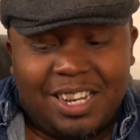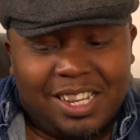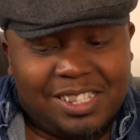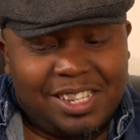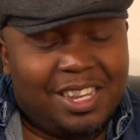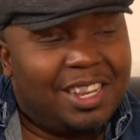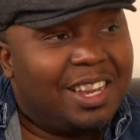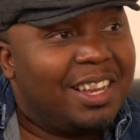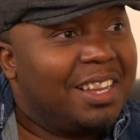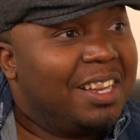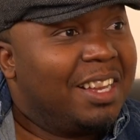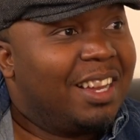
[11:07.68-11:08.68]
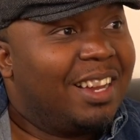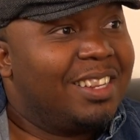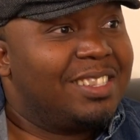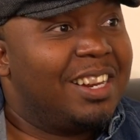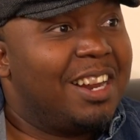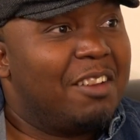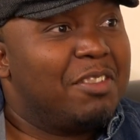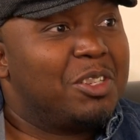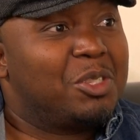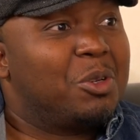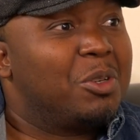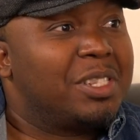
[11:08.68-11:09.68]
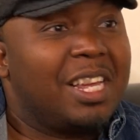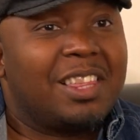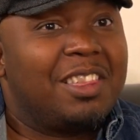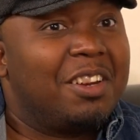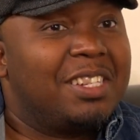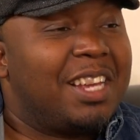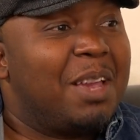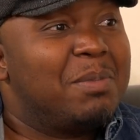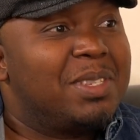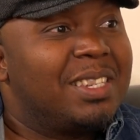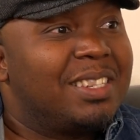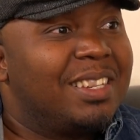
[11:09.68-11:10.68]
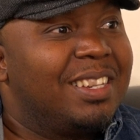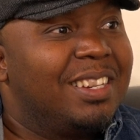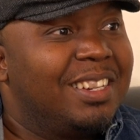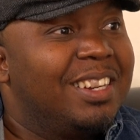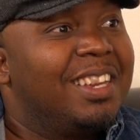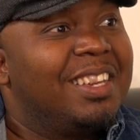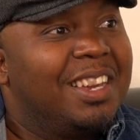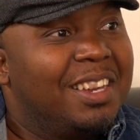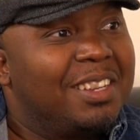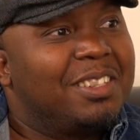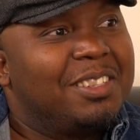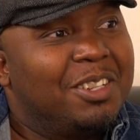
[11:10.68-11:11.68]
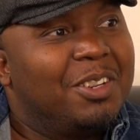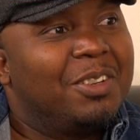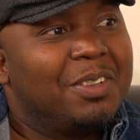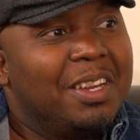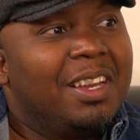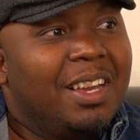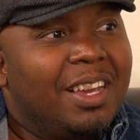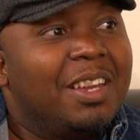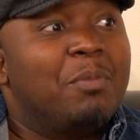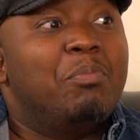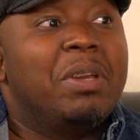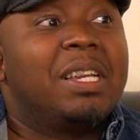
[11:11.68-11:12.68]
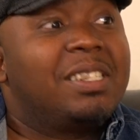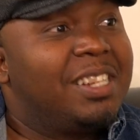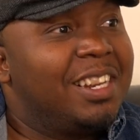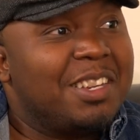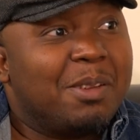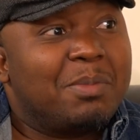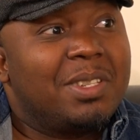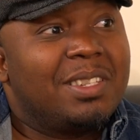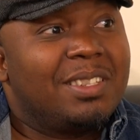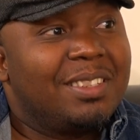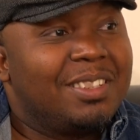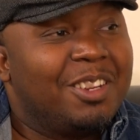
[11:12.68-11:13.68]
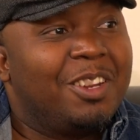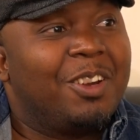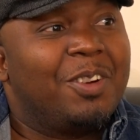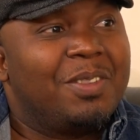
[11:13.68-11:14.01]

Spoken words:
next thing, I started having shows like 3 times in a year, you know, in big stadiums, you know.